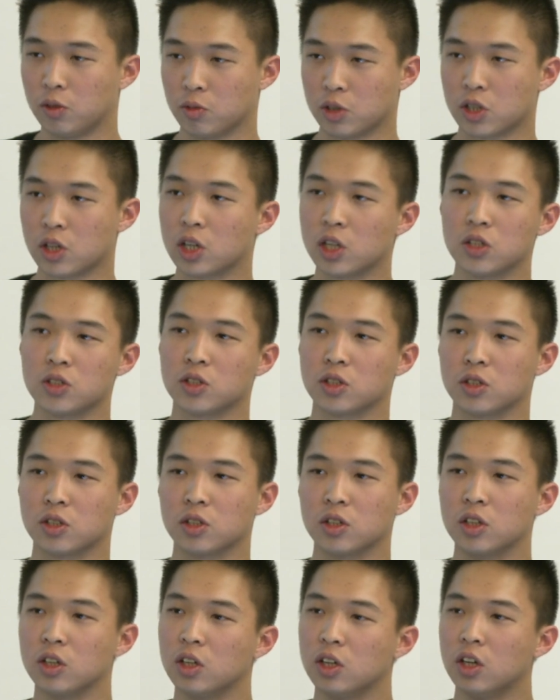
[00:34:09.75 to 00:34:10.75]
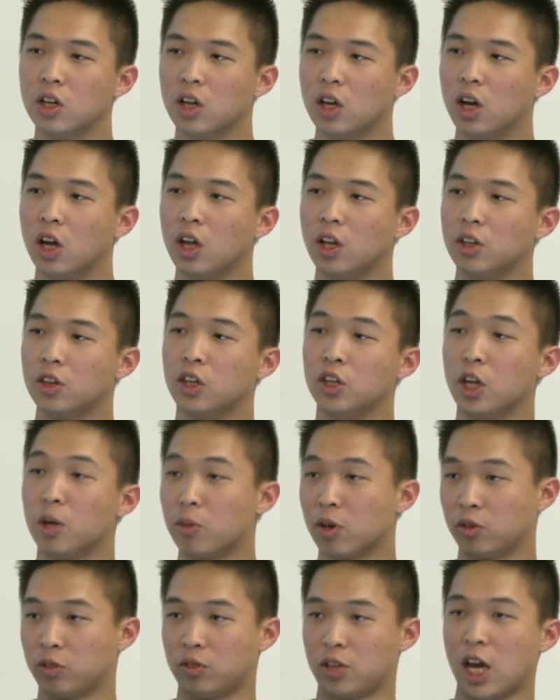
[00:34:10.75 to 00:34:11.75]
recursion, the
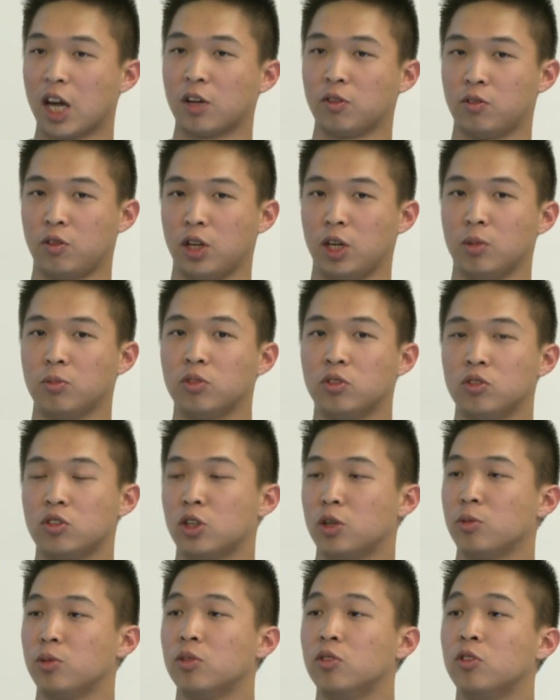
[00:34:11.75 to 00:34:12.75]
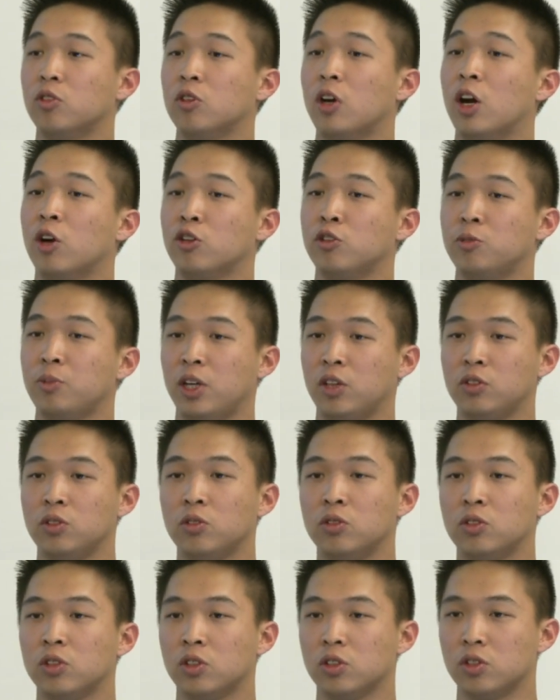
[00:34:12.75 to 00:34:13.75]
number of stack frames determines our space
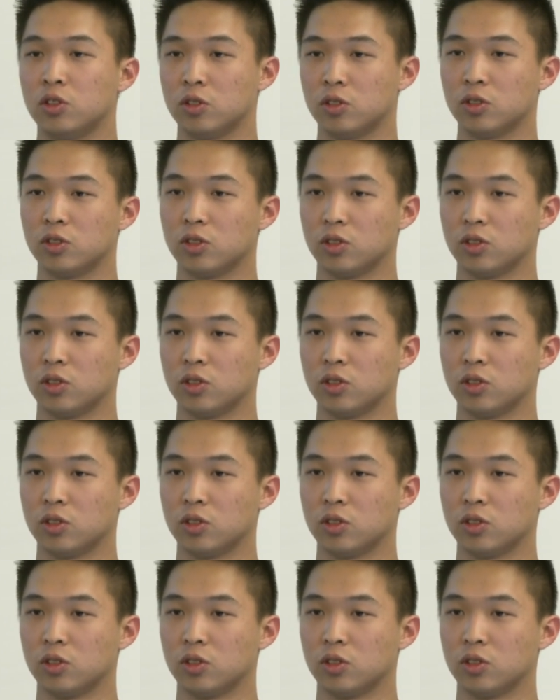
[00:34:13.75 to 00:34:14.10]
usage.